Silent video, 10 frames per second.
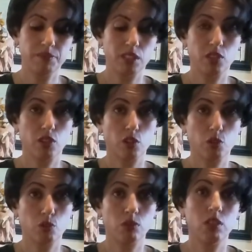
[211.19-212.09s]
They try
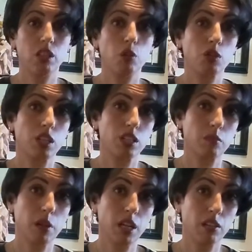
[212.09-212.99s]
to relocate
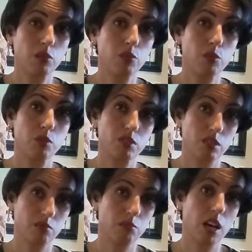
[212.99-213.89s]
it back. Of course,
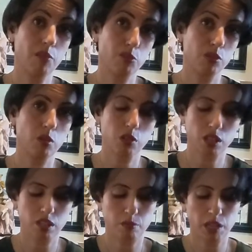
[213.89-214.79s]
they have to
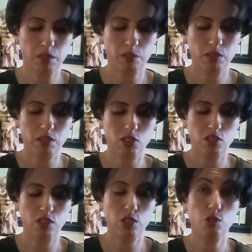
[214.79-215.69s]
relocate it back because they
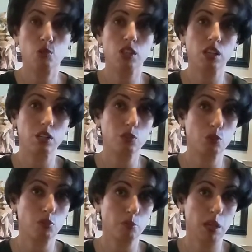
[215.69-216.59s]
just dislocated
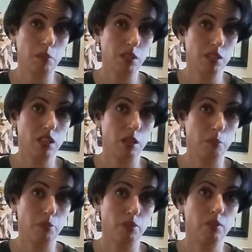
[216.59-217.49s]
your baby's hip.